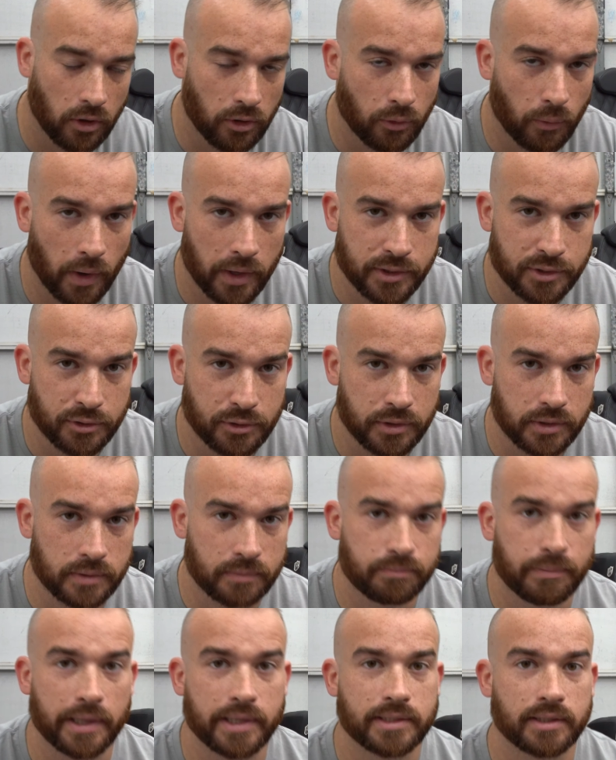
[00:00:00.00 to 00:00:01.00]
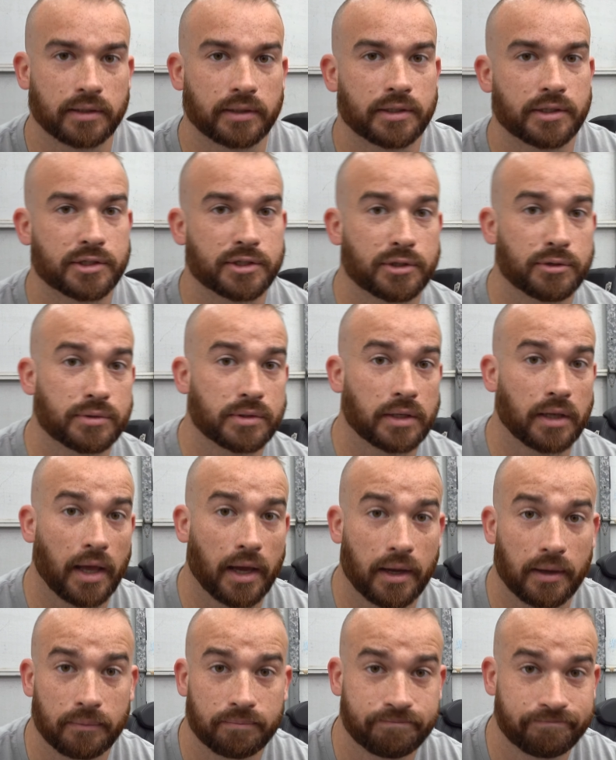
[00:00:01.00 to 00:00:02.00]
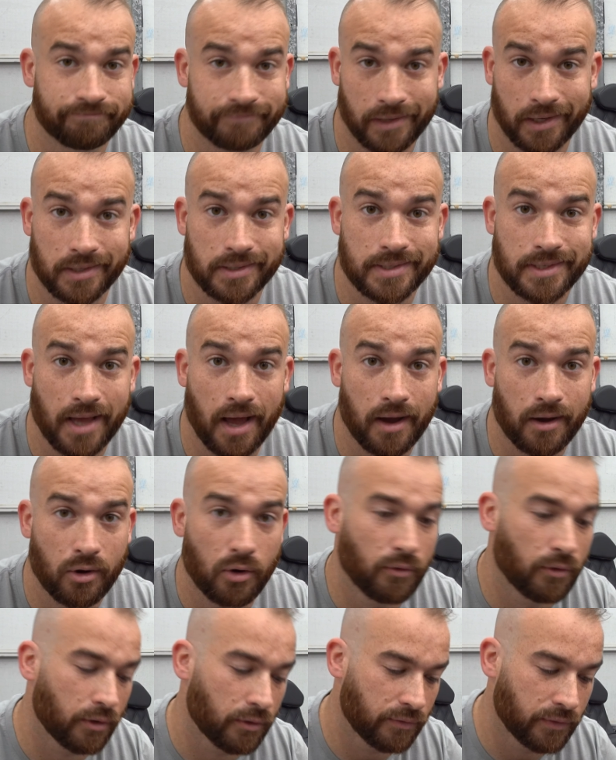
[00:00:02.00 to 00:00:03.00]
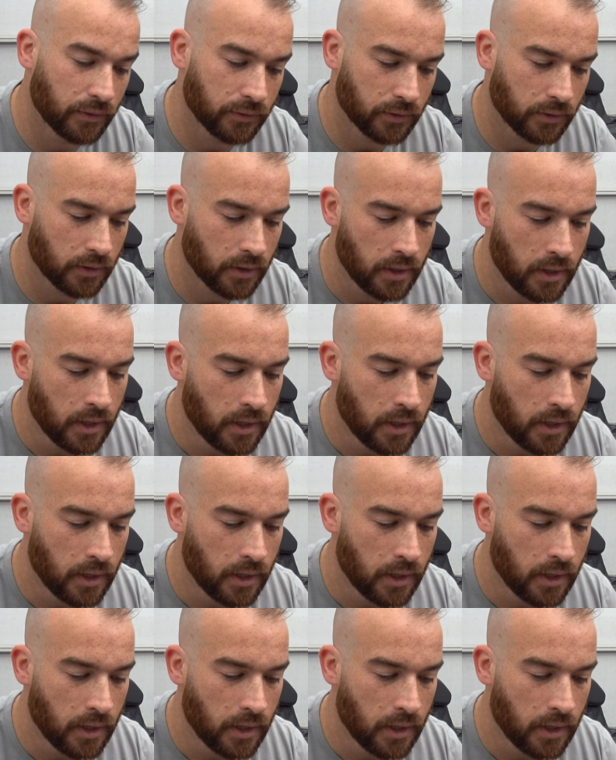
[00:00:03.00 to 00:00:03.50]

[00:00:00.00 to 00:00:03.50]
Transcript: Otherwise, you're just basically just using like a like a sock over your filter.